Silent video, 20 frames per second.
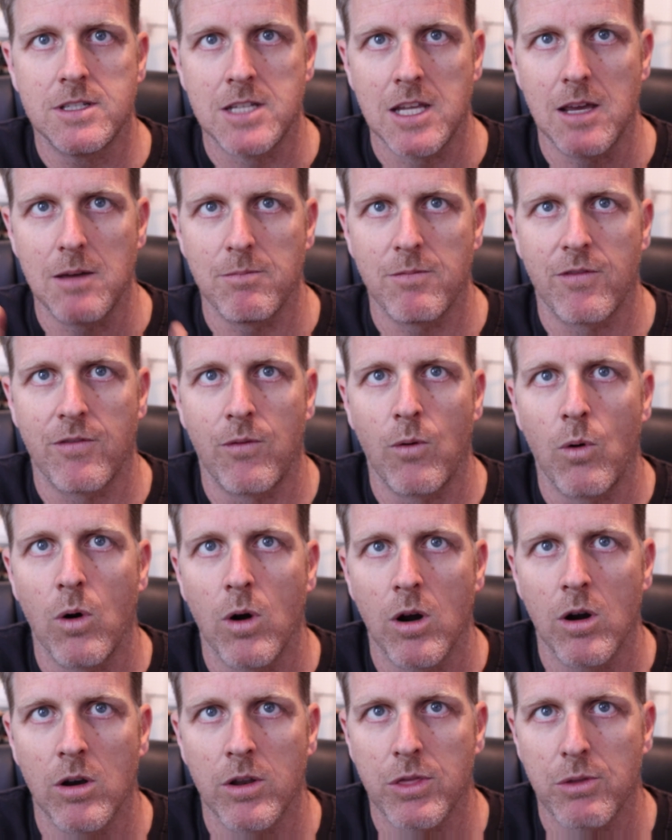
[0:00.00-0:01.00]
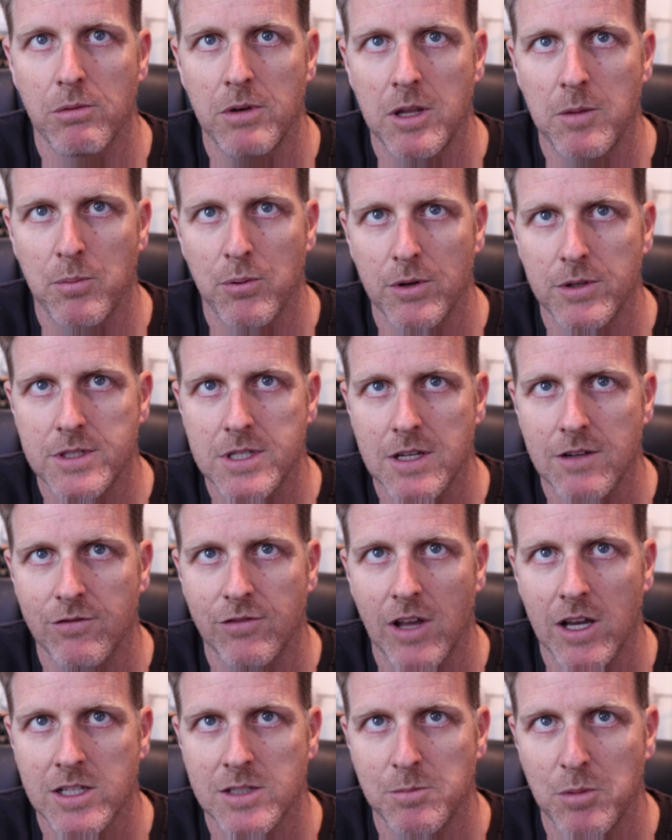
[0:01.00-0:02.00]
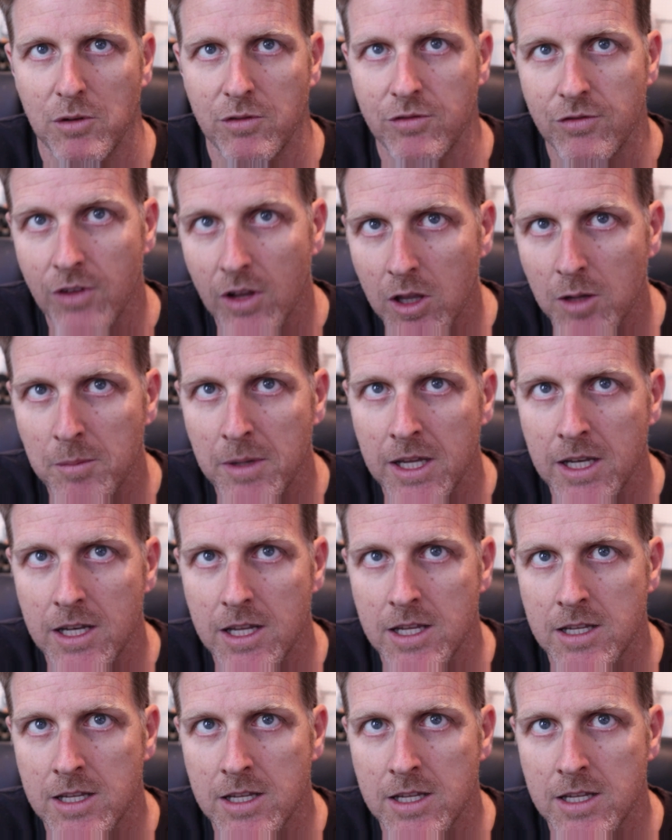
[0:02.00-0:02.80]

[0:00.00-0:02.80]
tip for 3D printing flexible filament